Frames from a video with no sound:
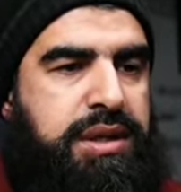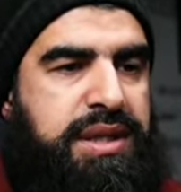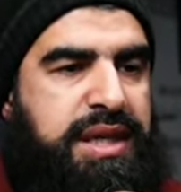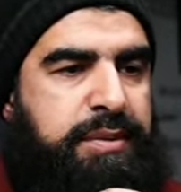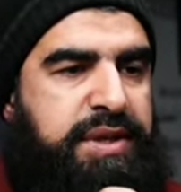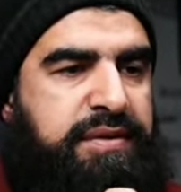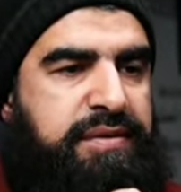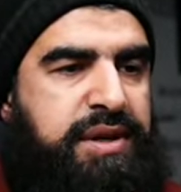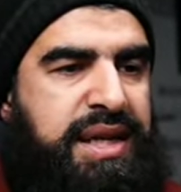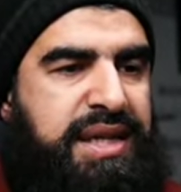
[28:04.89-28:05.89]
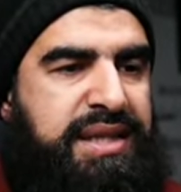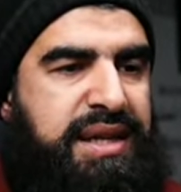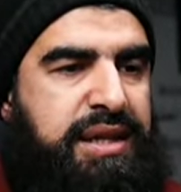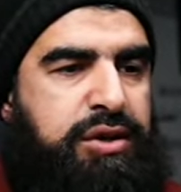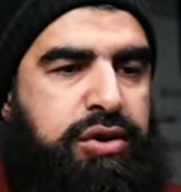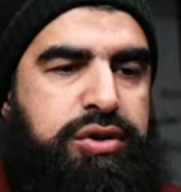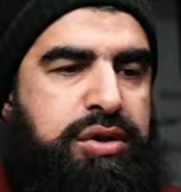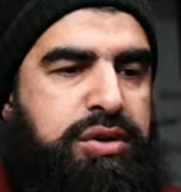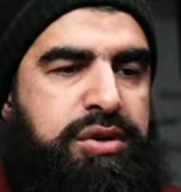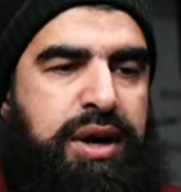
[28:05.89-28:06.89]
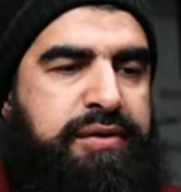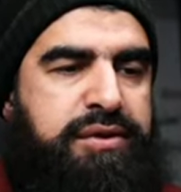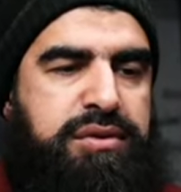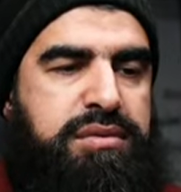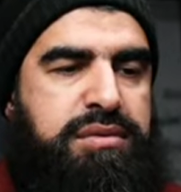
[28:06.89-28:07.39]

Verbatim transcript: Skipped a verse accidentally? No, you don't. You don't have to.